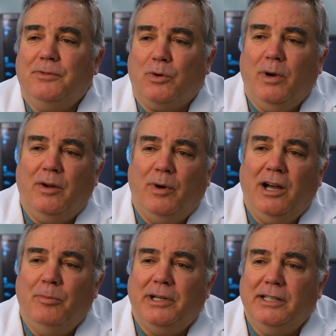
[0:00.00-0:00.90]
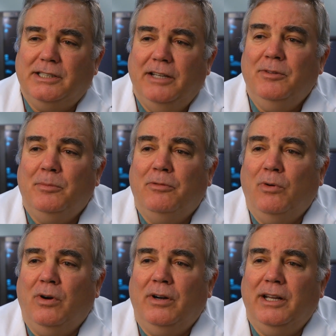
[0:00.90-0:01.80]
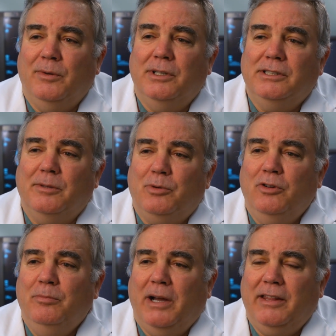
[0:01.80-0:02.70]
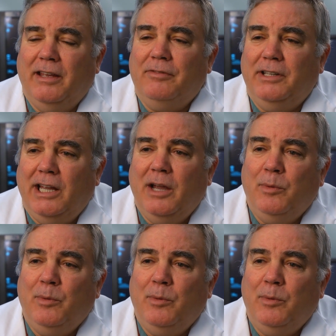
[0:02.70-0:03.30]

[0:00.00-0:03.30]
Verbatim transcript: for quite a while because even before it was approved by the FDA,